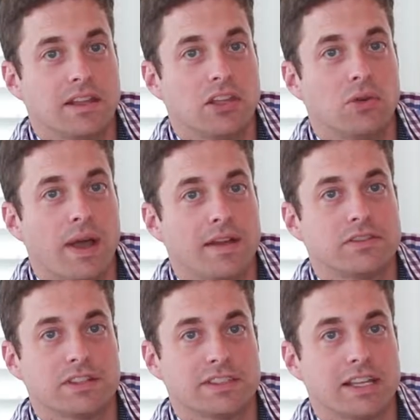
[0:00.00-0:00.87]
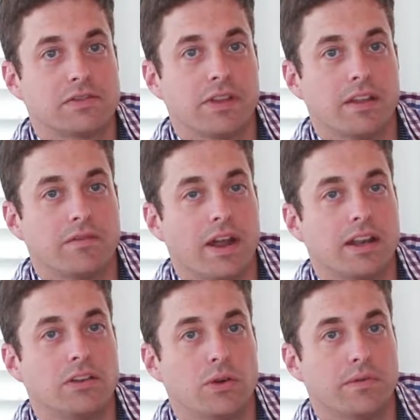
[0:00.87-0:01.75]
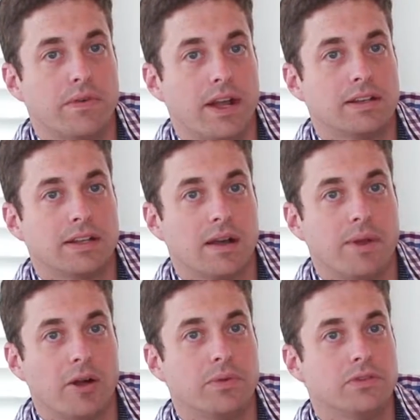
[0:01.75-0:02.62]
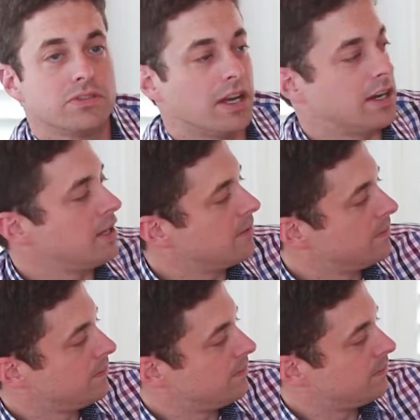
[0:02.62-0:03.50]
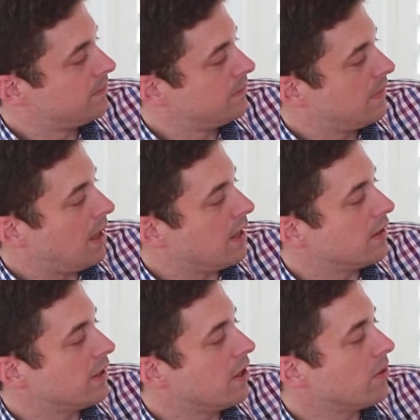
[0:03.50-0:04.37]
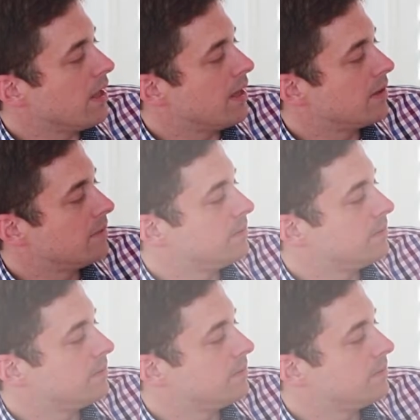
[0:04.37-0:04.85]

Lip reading: that you have successfully invited your friend to come help you study. And click OK.